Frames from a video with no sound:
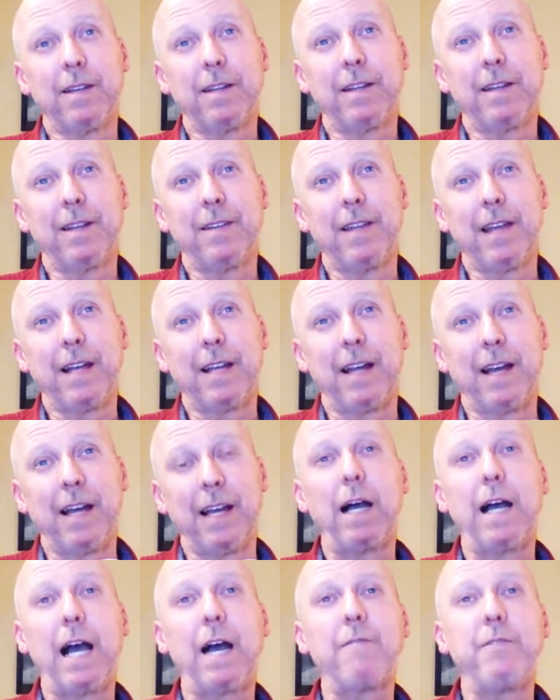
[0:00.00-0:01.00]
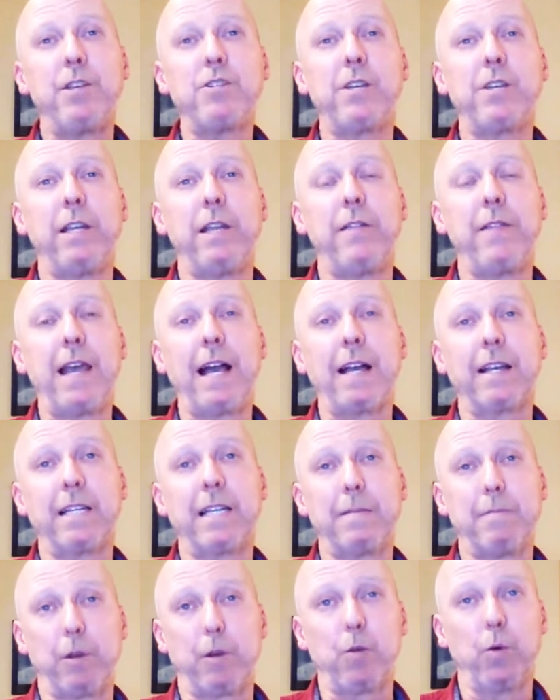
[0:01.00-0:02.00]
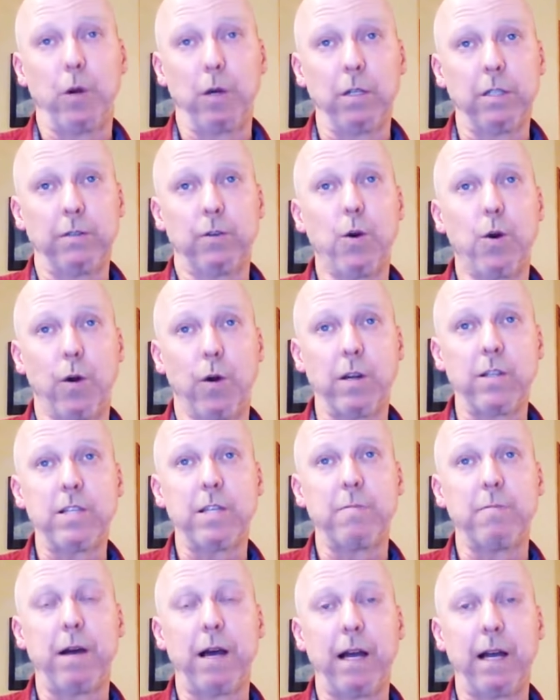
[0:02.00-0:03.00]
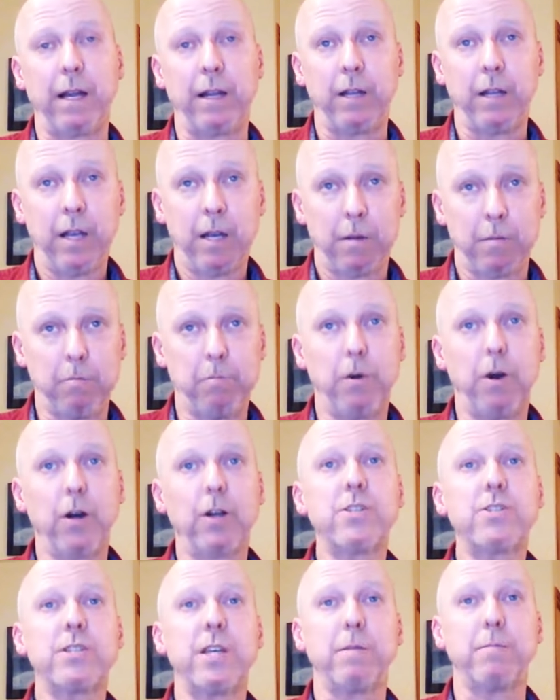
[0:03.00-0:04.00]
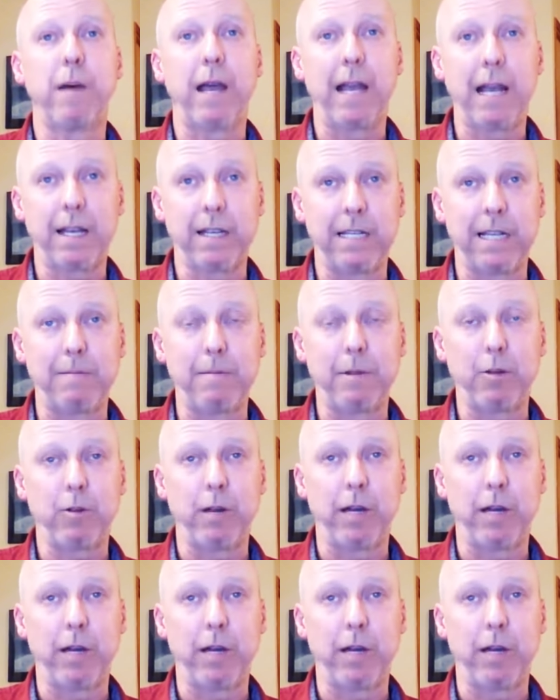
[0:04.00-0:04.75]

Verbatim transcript: And that I have used it in the academic world, of course, in my books, in my academic